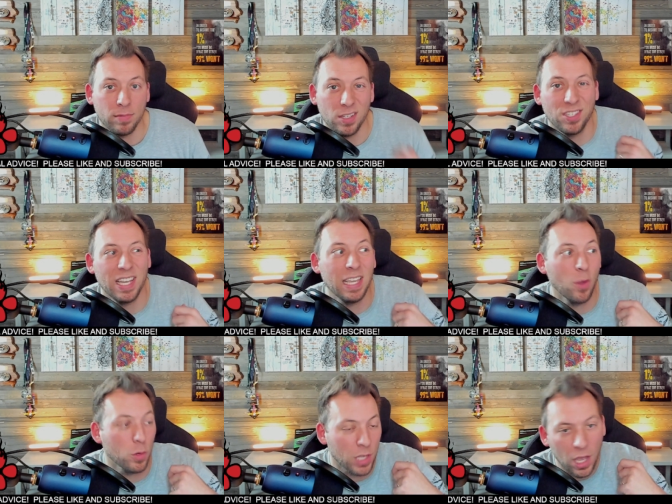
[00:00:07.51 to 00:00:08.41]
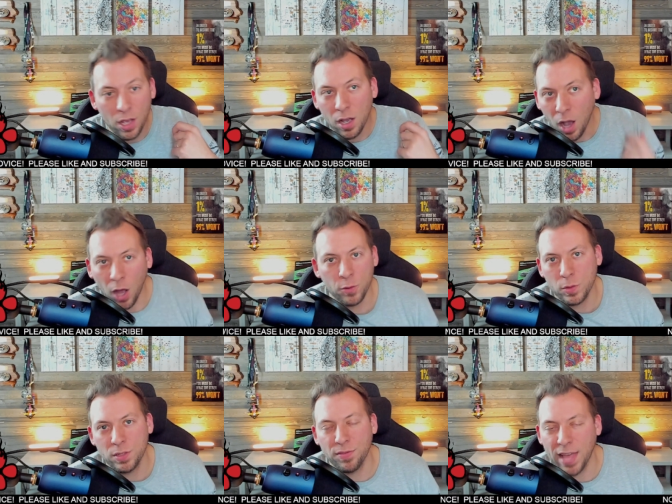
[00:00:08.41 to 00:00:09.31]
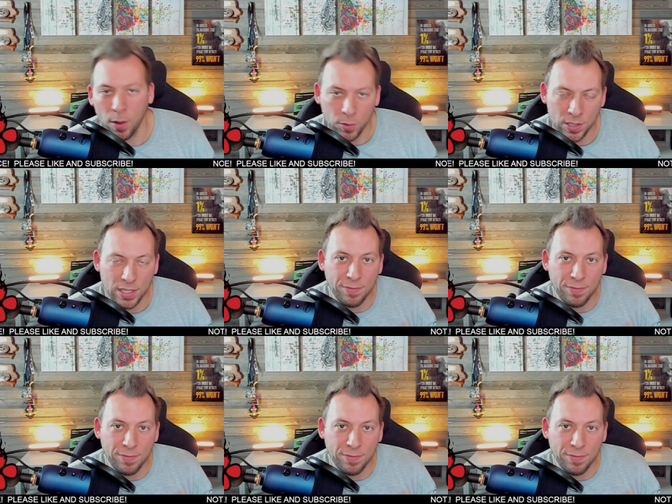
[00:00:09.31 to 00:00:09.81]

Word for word: to see those hundreds of thousands,